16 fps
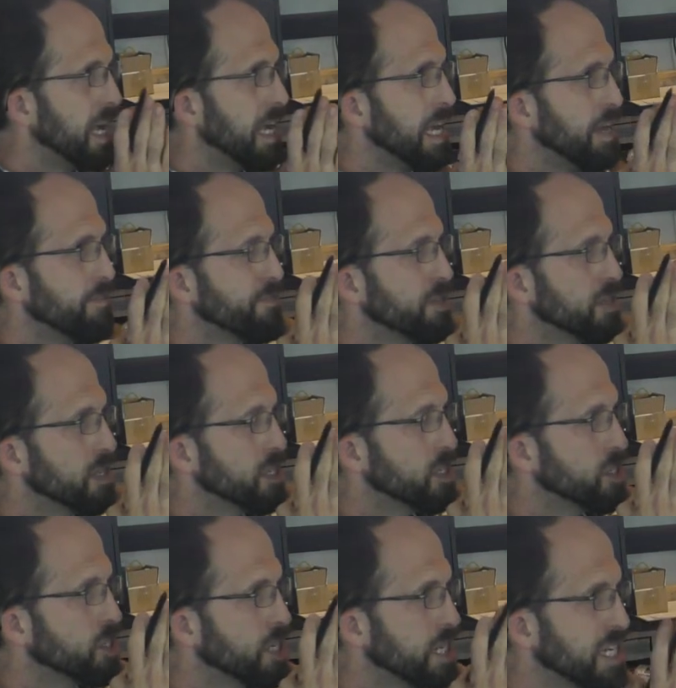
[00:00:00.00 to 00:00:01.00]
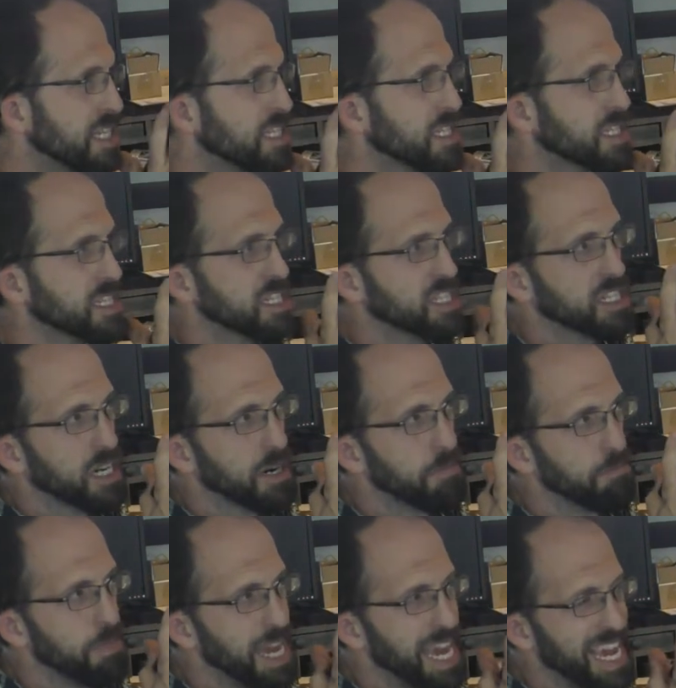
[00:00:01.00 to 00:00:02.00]
if Jesus'
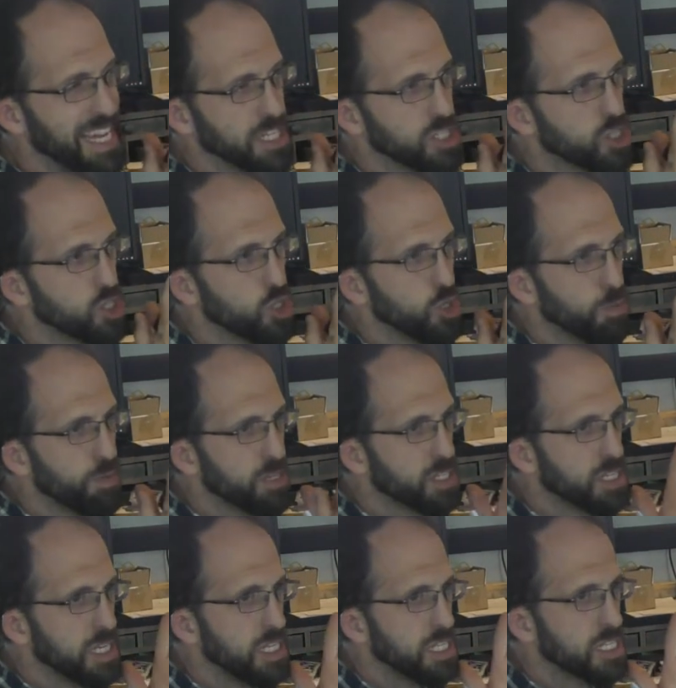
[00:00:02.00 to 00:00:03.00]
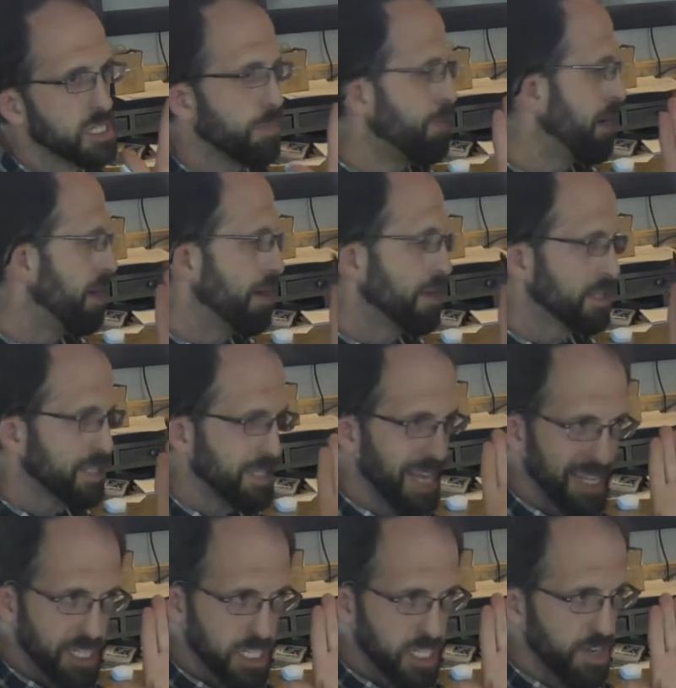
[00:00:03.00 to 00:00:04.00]
command supersedes the parents,
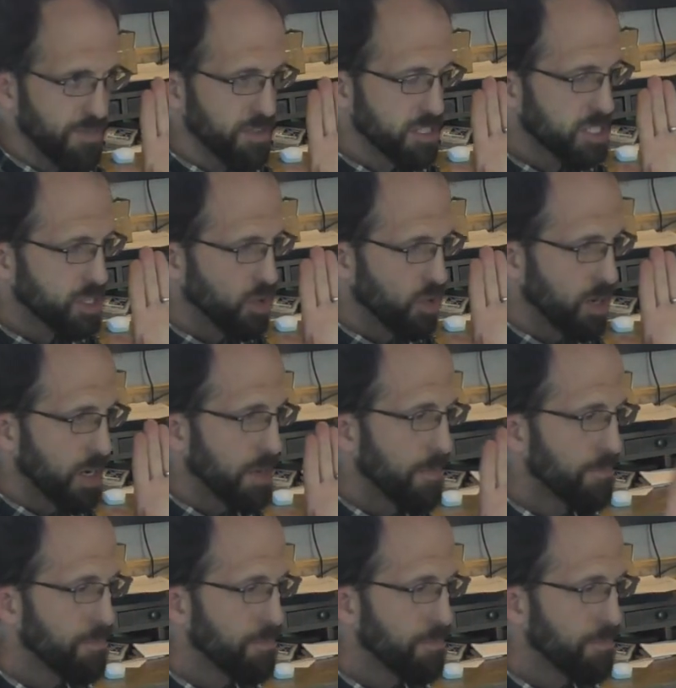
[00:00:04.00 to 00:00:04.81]
that's a different story.